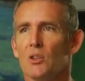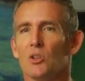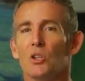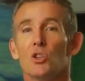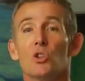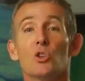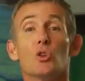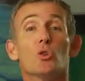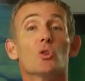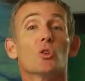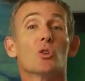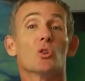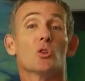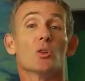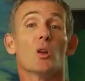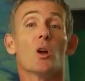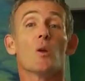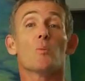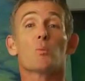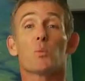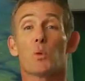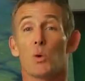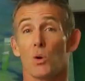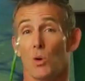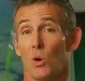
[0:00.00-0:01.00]
that you
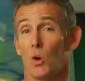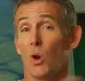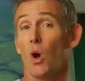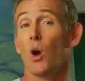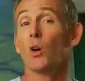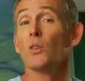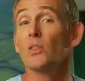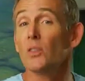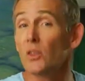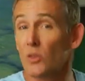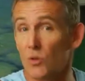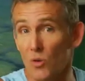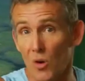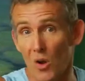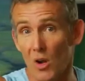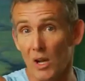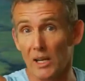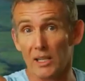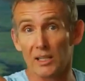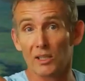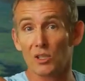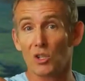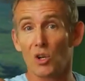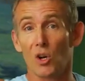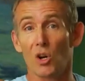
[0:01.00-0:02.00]
could prolong the
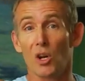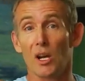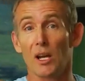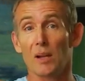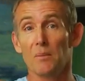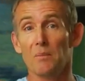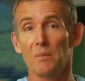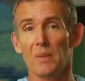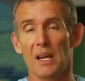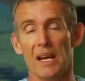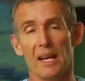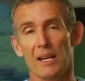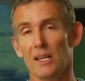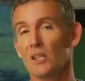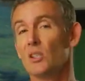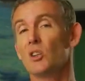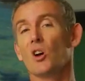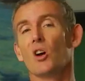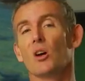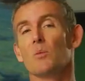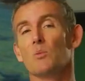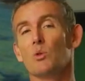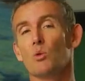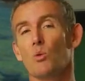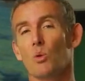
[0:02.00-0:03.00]
drying time
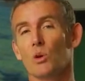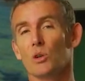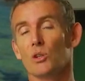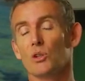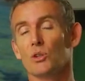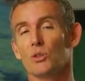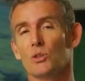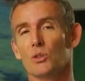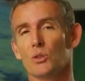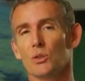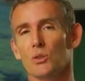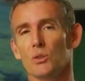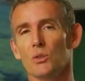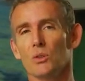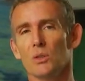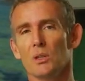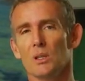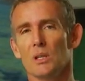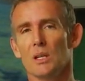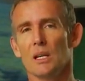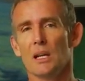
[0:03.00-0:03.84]
anytime you wanted to,